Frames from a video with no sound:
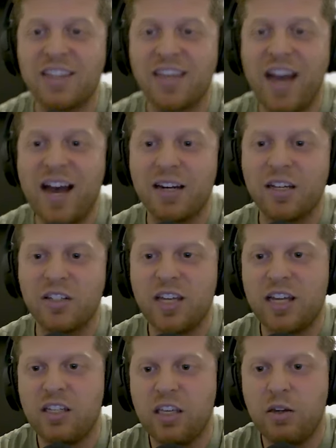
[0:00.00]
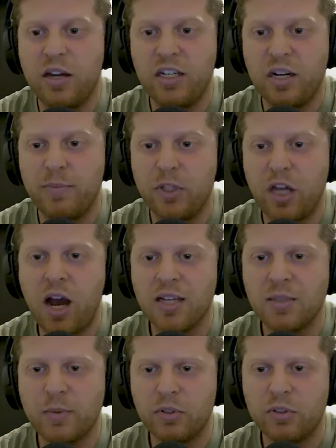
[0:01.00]
the cat because he ended up in the
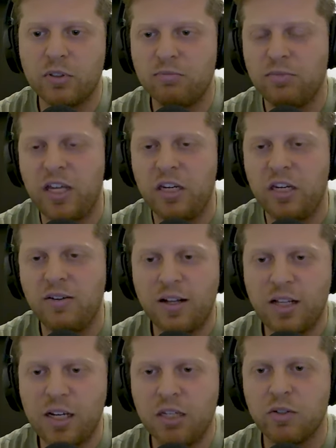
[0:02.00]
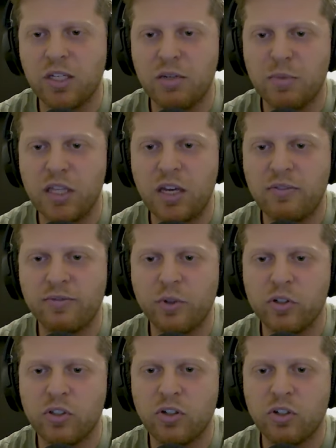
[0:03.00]
hospital and they didn't know how long he was going to be there
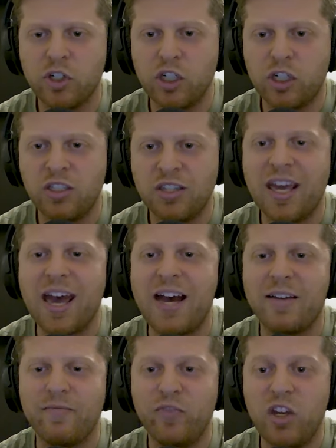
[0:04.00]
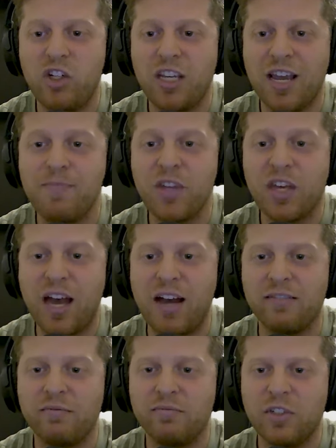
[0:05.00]
for. So she took the cat and she kept the cat
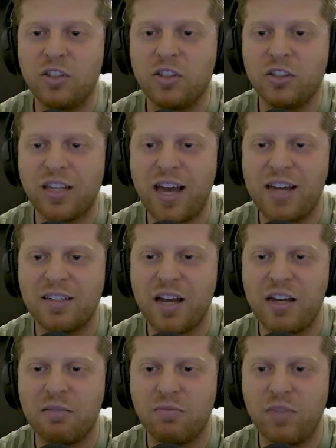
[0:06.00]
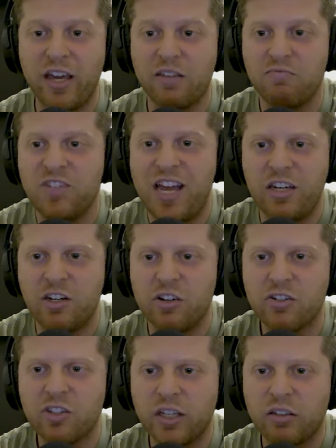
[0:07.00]
until the cat died, like 10
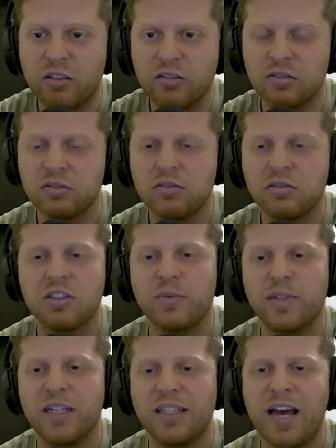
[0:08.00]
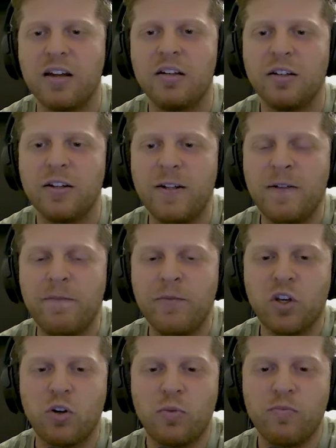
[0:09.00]
years later or something like that.
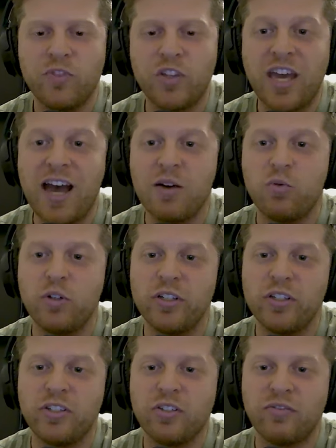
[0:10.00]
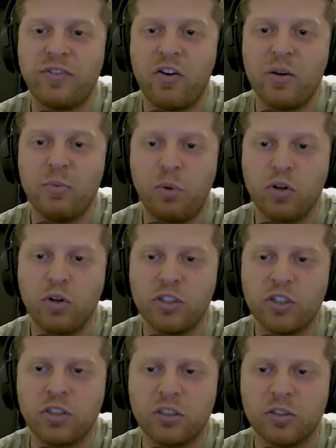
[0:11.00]
So the cat was very important to
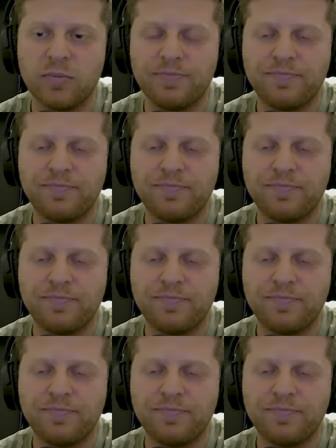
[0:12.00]
her.